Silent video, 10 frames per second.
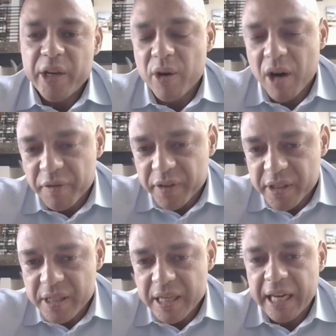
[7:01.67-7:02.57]
where your
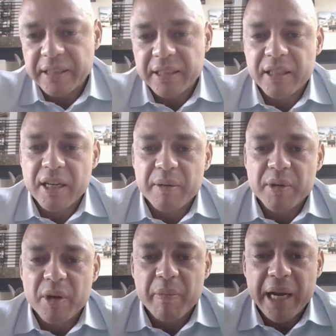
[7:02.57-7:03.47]
office is at,
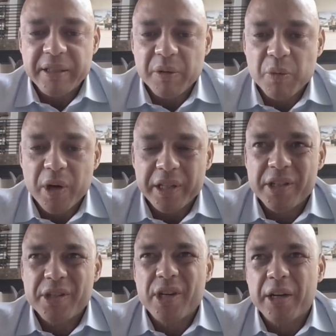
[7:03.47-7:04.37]
no matter
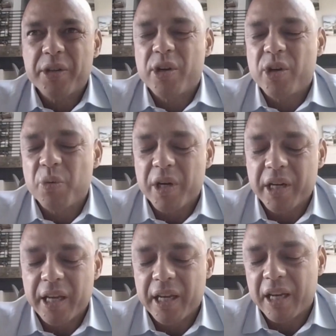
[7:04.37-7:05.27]
what structure you're
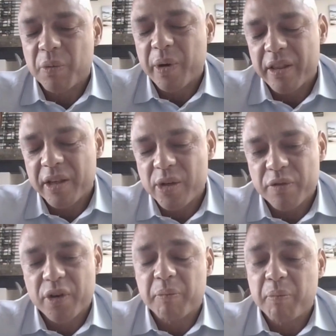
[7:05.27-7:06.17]
working in, whether
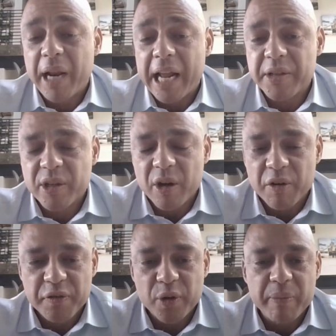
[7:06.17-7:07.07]
you've got plans to
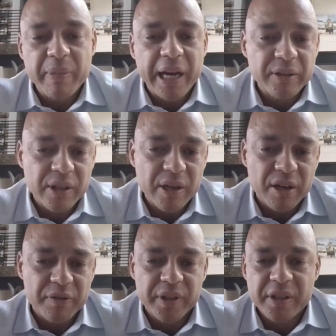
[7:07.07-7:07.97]
go fully back to the
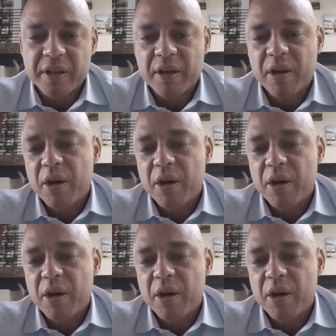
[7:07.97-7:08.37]
office,